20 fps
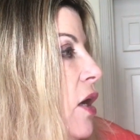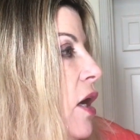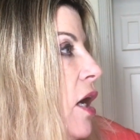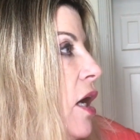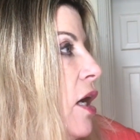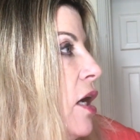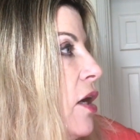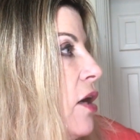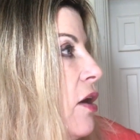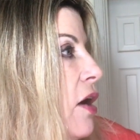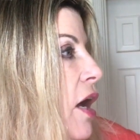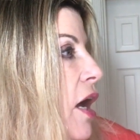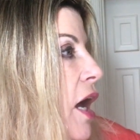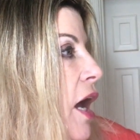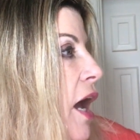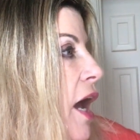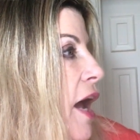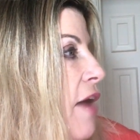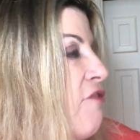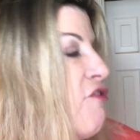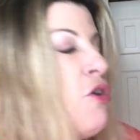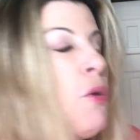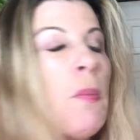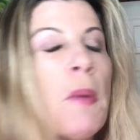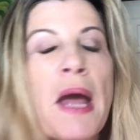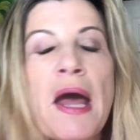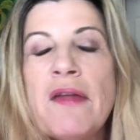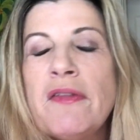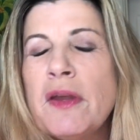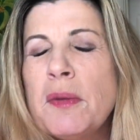I feel
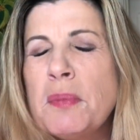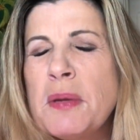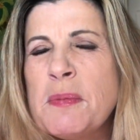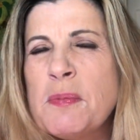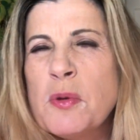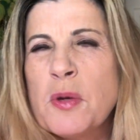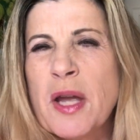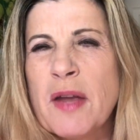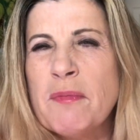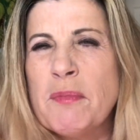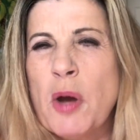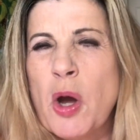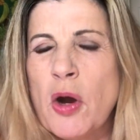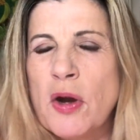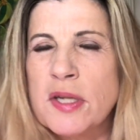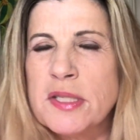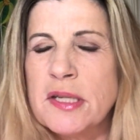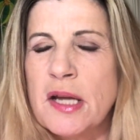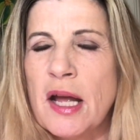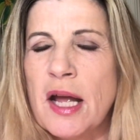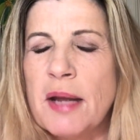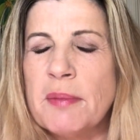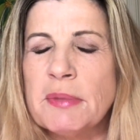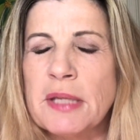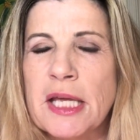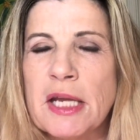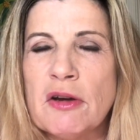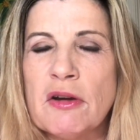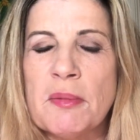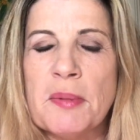bad that people gave him a hard time
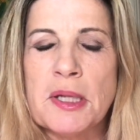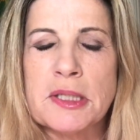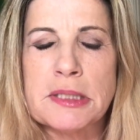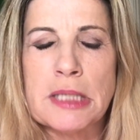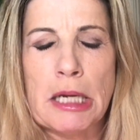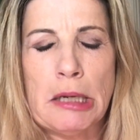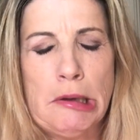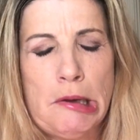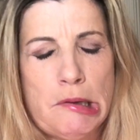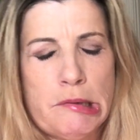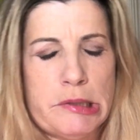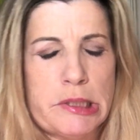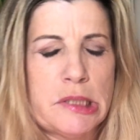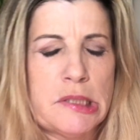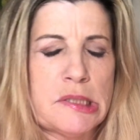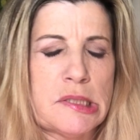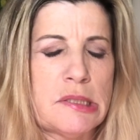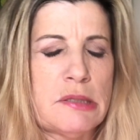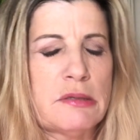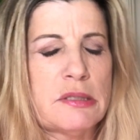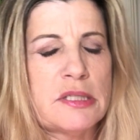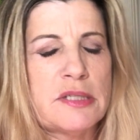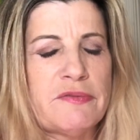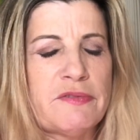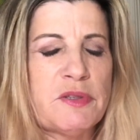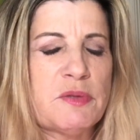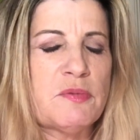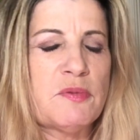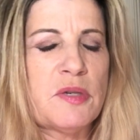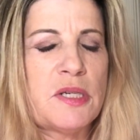later about saying, oh, he doesn't know the
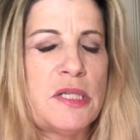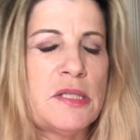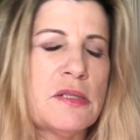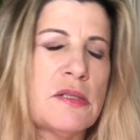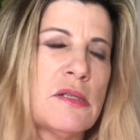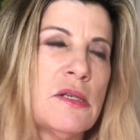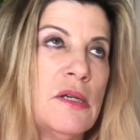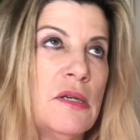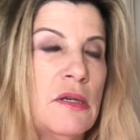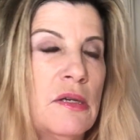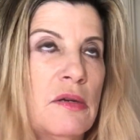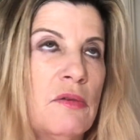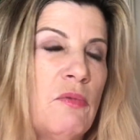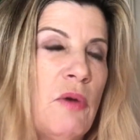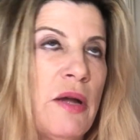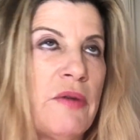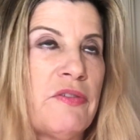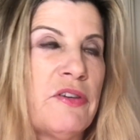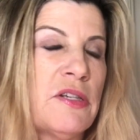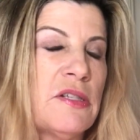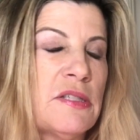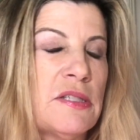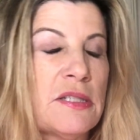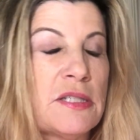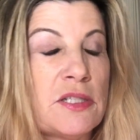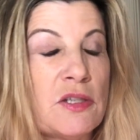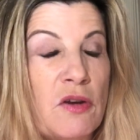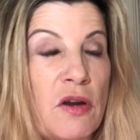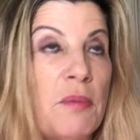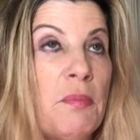difference between his wife and his
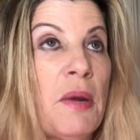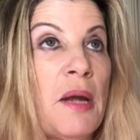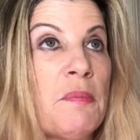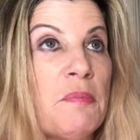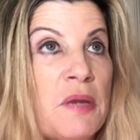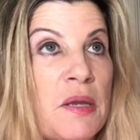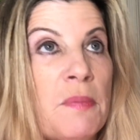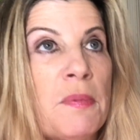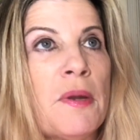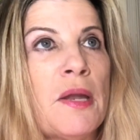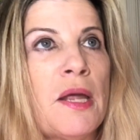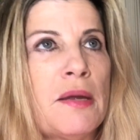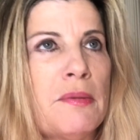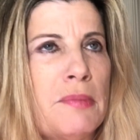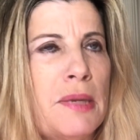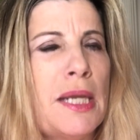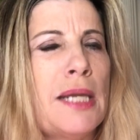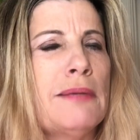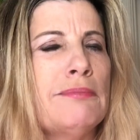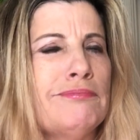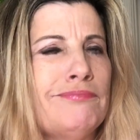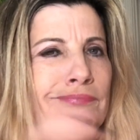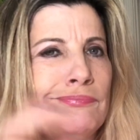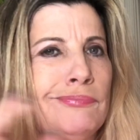sister, and by people I mean